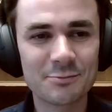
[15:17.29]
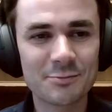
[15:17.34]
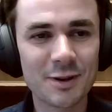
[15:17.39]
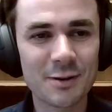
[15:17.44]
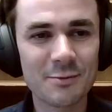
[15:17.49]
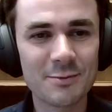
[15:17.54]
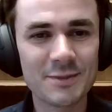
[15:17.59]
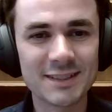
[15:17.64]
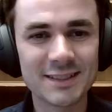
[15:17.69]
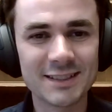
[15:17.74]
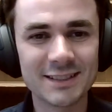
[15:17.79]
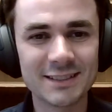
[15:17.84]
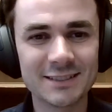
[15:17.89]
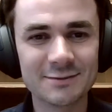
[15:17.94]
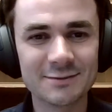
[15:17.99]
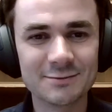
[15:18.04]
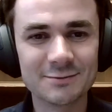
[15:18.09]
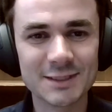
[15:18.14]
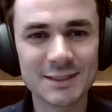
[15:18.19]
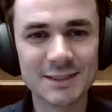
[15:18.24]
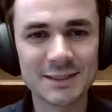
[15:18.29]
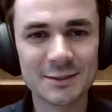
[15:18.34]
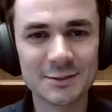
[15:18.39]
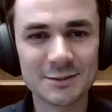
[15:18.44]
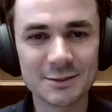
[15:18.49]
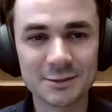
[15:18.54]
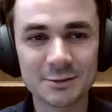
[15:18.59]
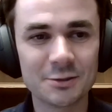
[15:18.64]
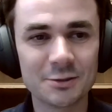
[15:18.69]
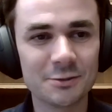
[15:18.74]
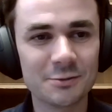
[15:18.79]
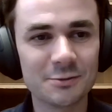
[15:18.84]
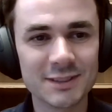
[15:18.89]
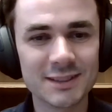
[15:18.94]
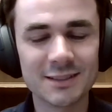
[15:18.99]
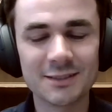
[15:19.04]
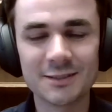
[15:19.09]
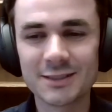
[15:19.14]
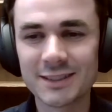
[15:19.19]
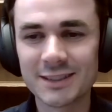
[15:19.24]
promising result or good
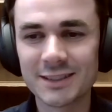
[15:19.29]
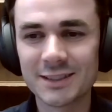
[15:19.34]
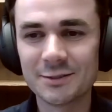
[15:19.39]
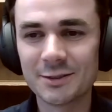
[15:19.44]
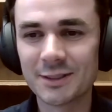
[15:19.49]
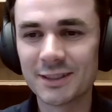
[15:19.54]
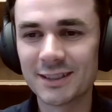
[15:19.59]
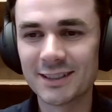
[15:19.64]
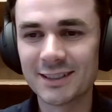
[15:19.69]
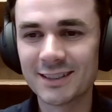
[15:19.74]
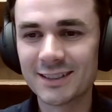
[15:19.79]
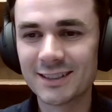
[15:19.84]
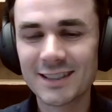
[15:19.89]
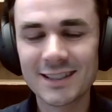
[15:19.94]
result that you